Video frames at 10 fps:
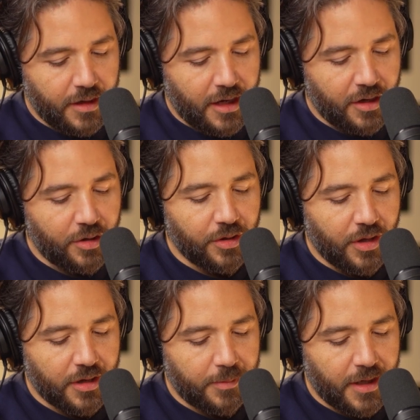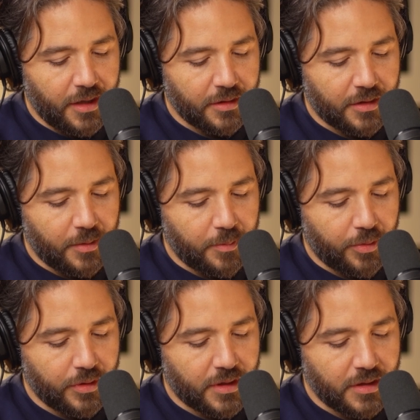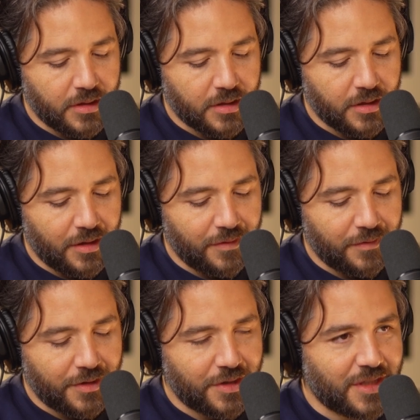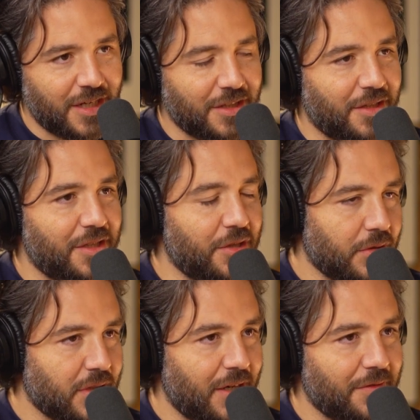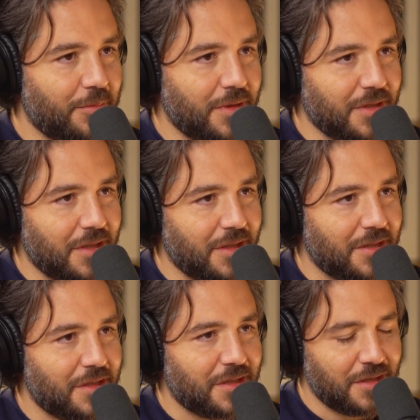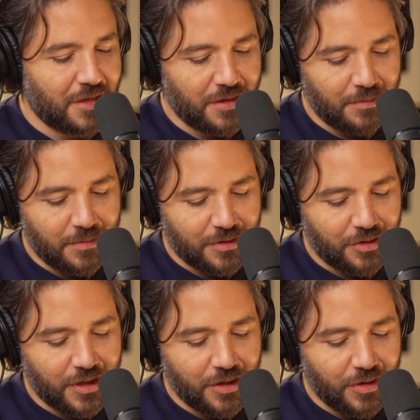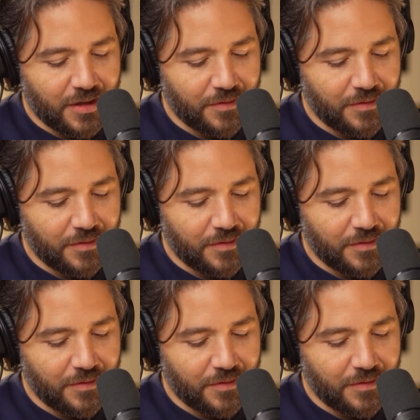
I heard a lot about the importance of understanding the legal side of the business to get you out